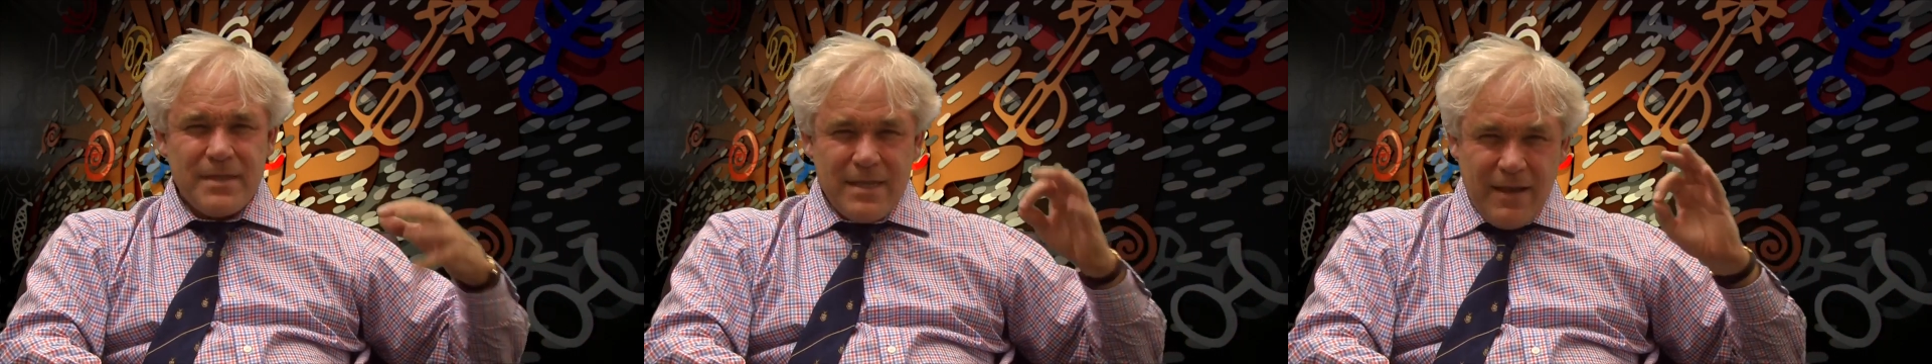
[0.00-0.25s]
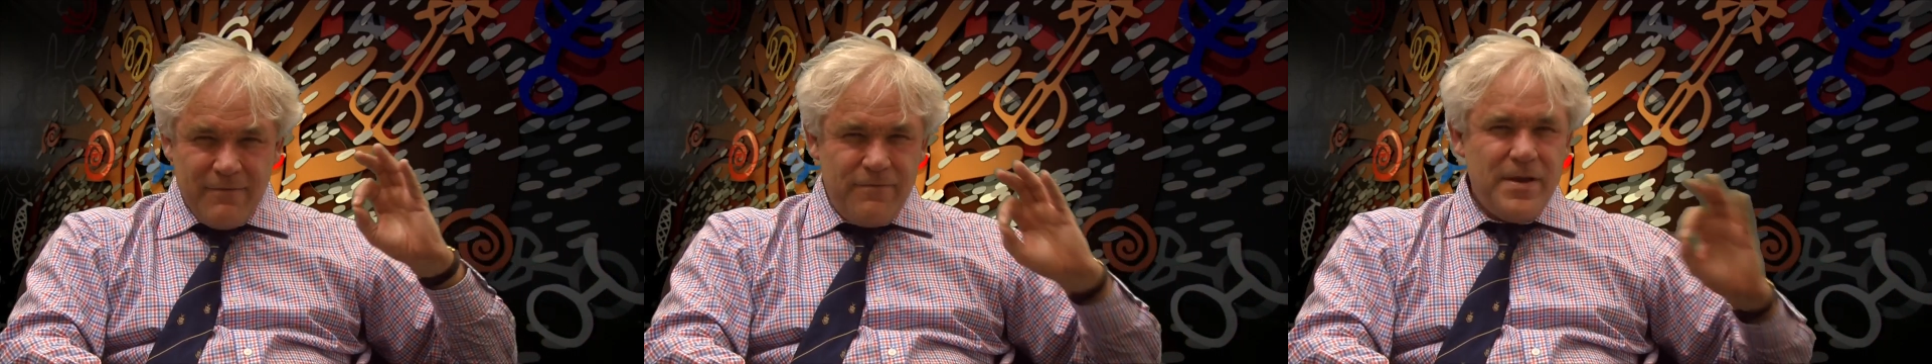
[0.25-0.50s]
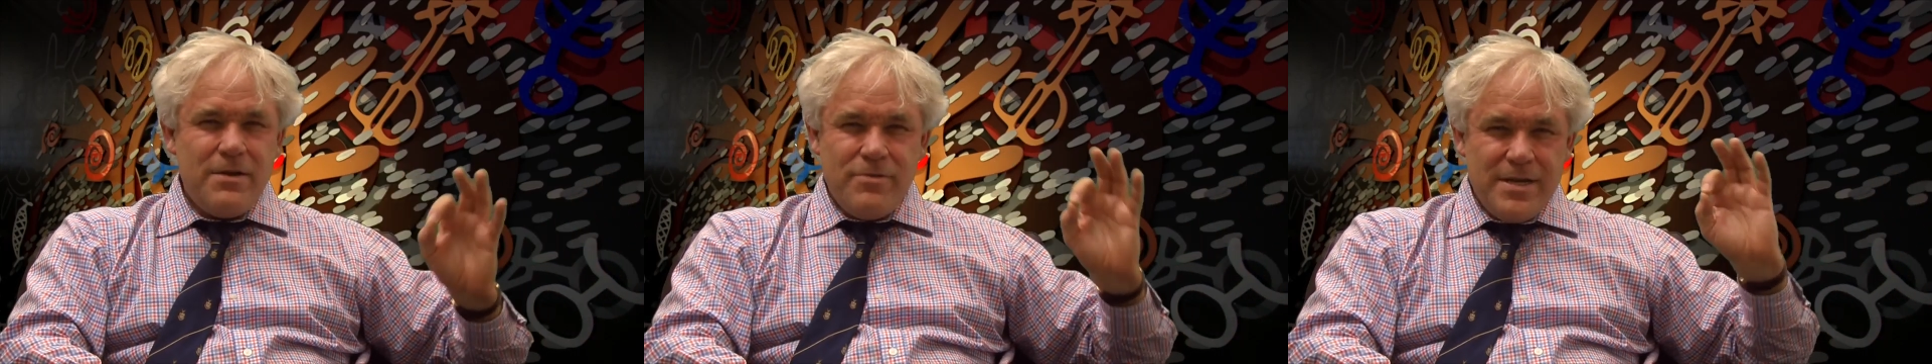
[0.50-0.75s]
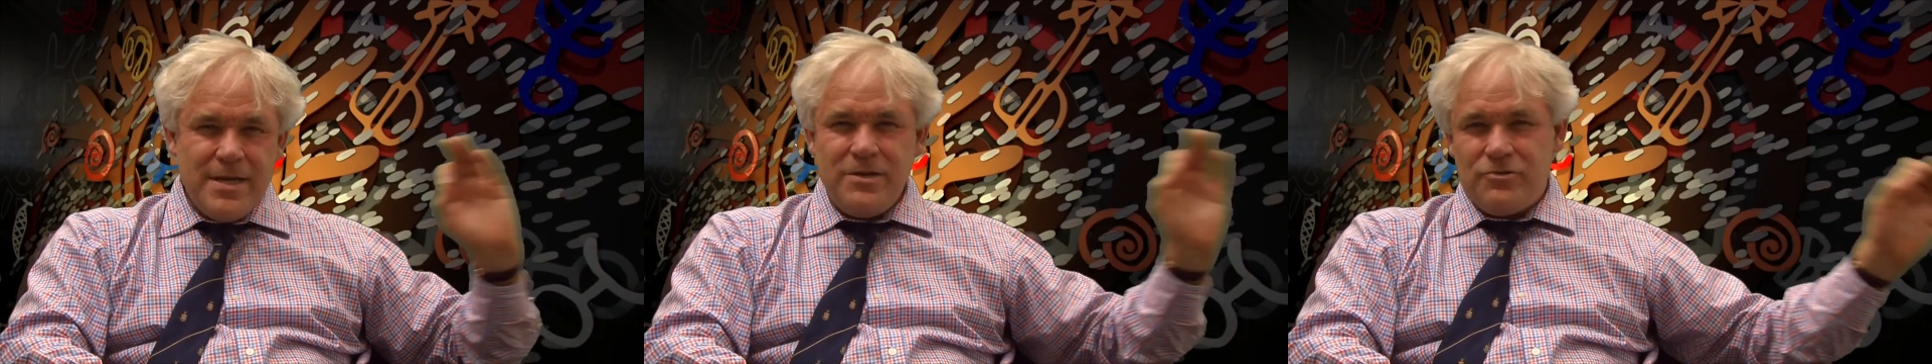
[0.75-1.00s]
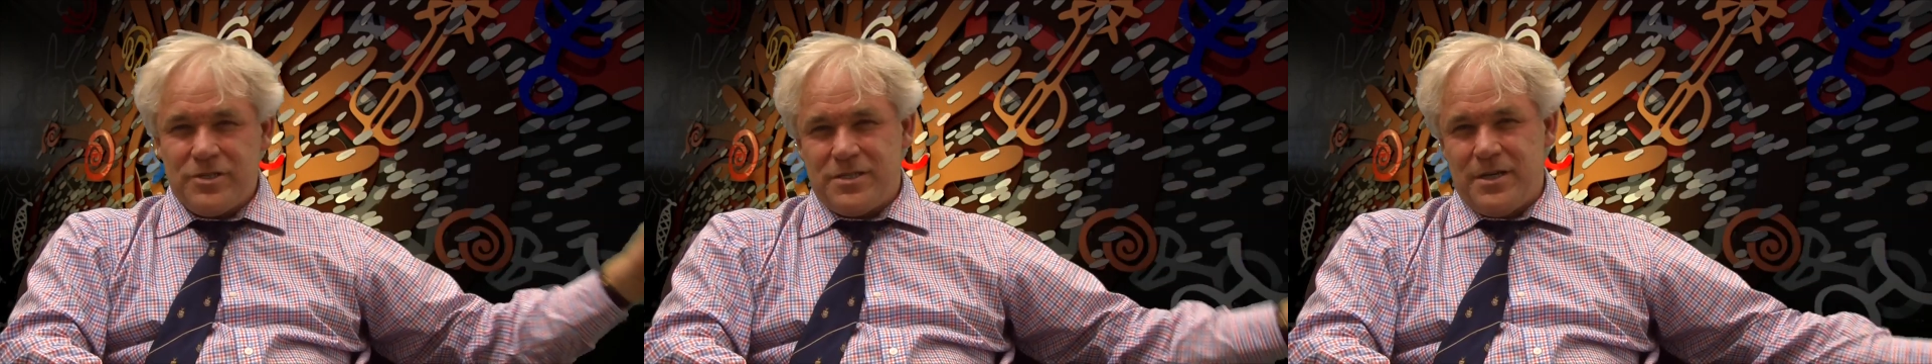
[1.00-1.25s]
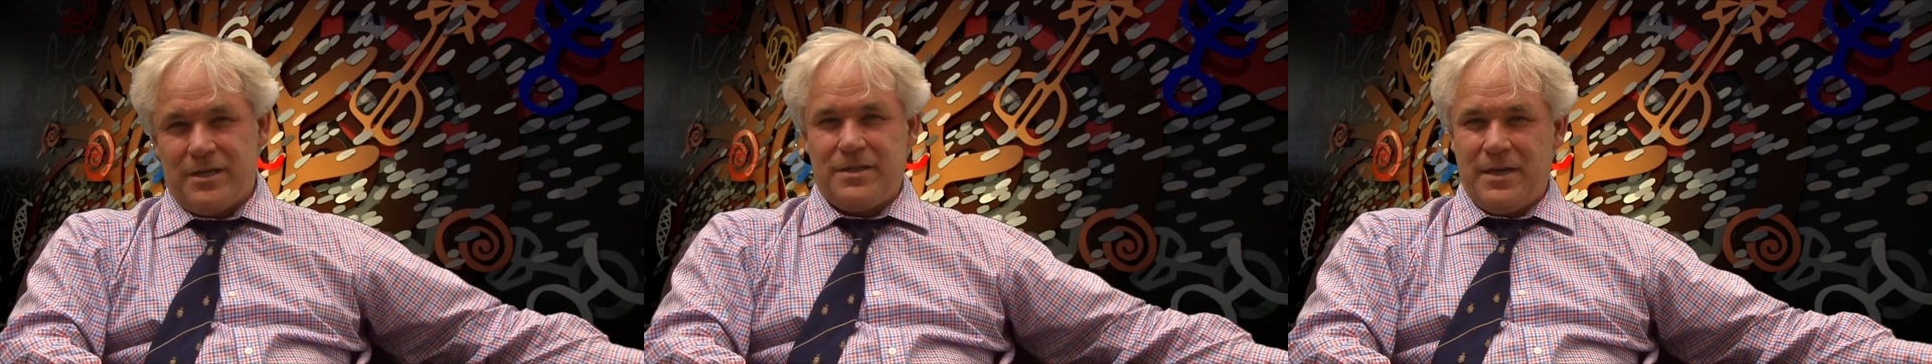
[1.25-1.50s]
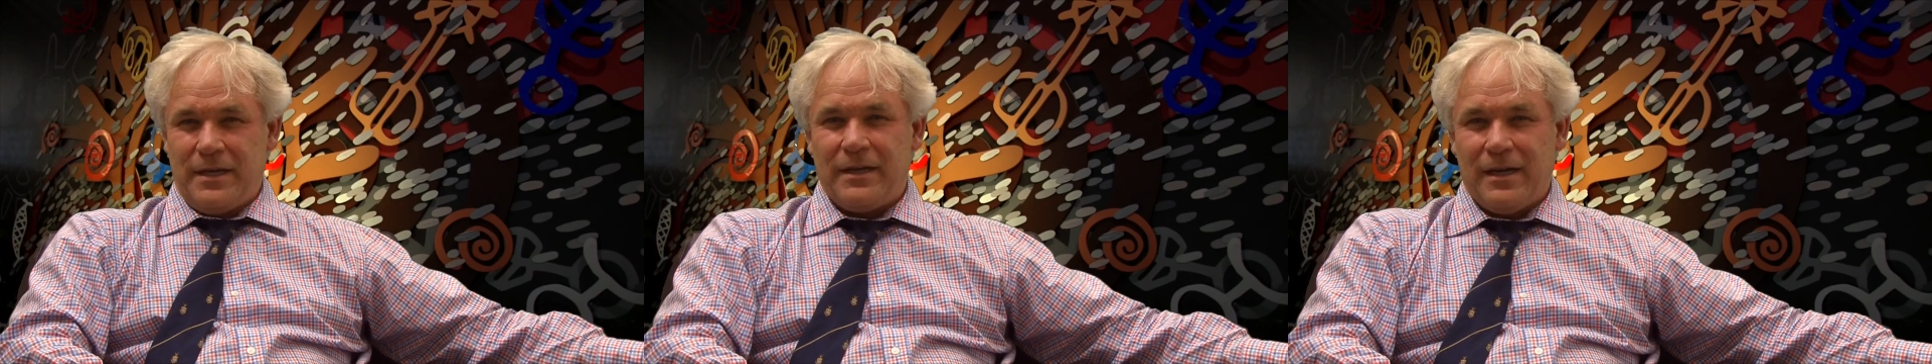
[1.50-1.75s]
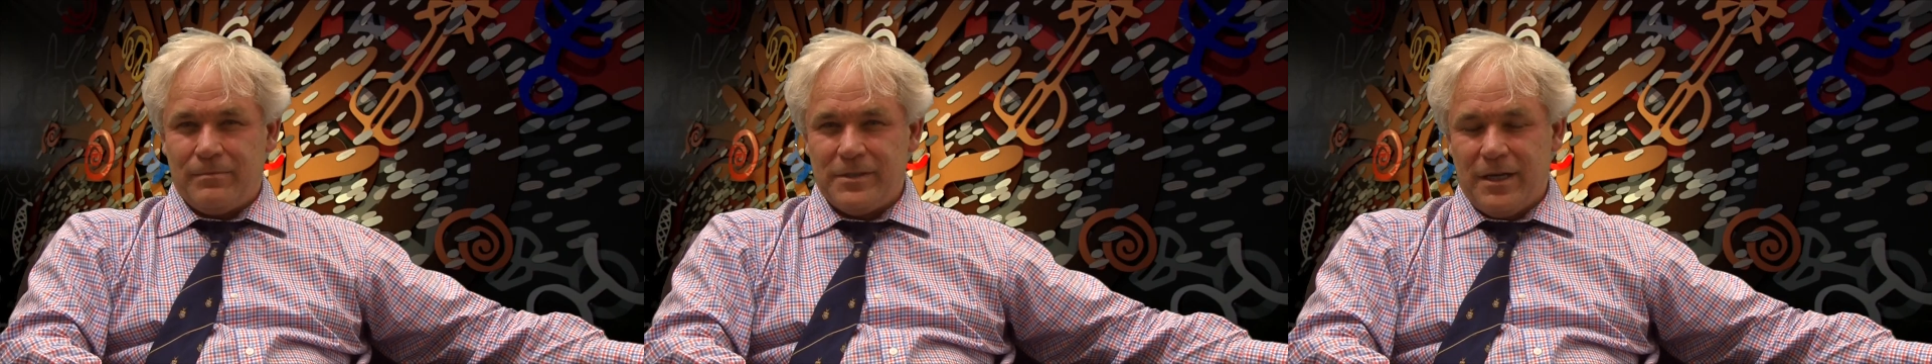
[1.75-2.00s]
A very interesting thing
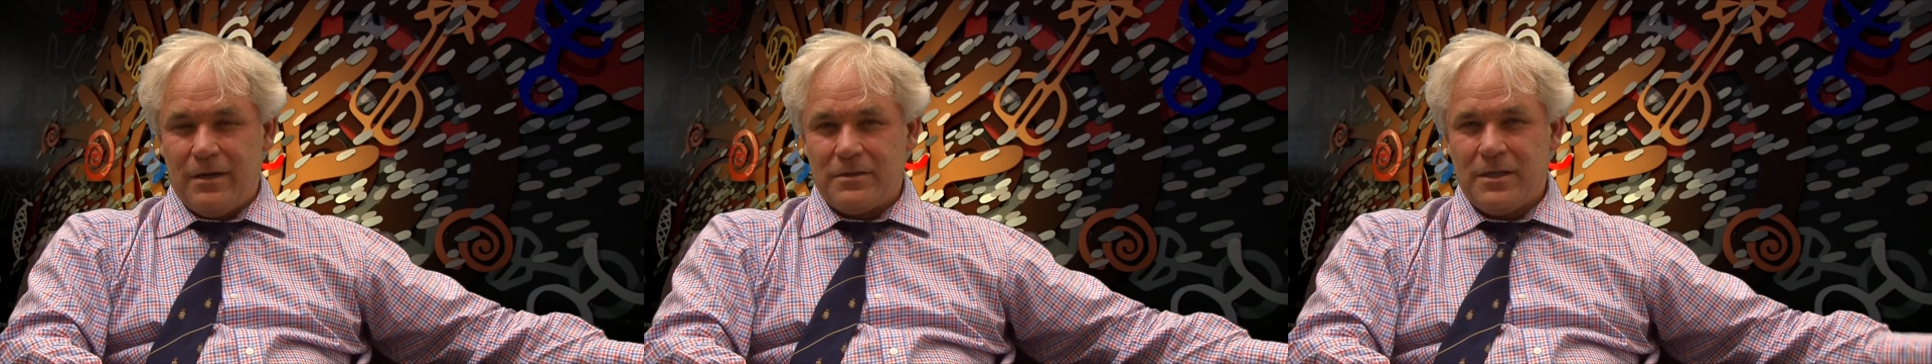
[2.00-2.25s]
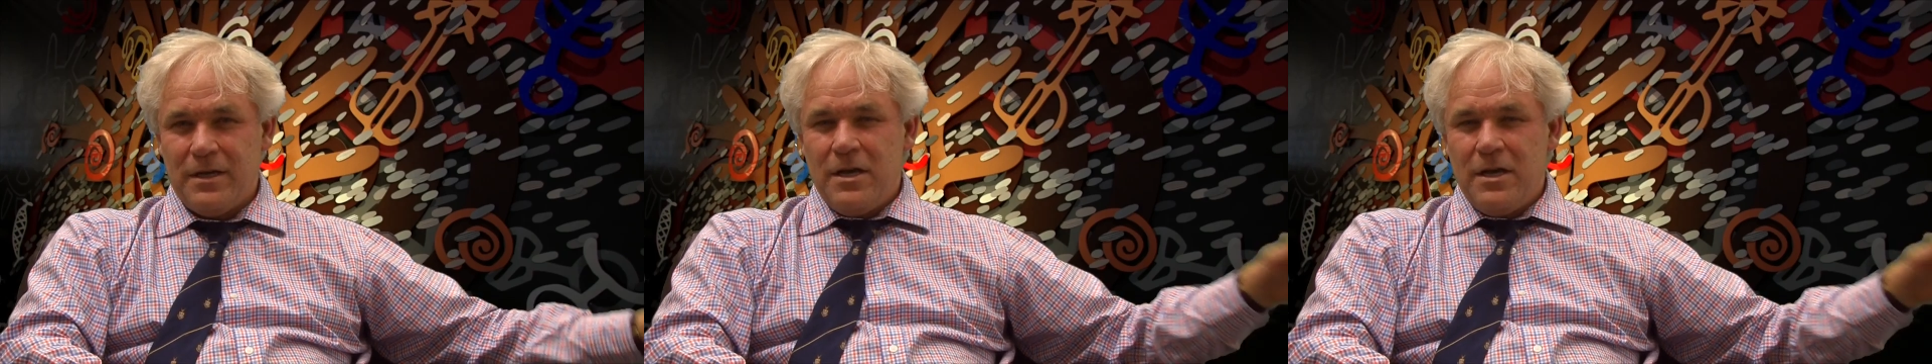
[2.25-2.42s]
comes out